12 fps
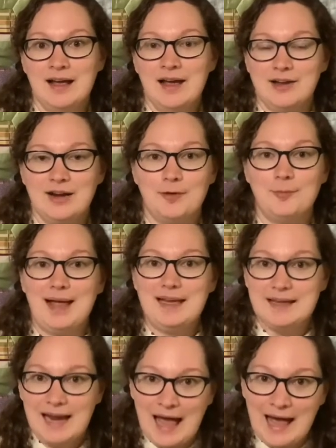Now my
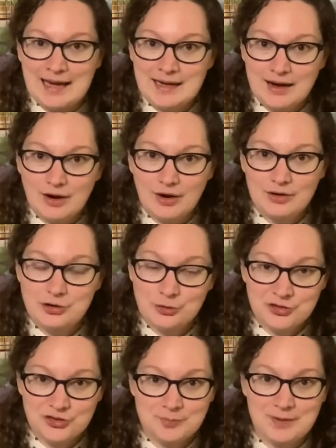dad
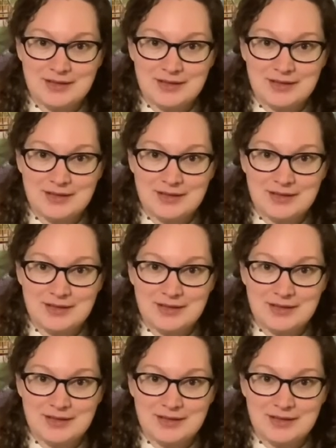used to be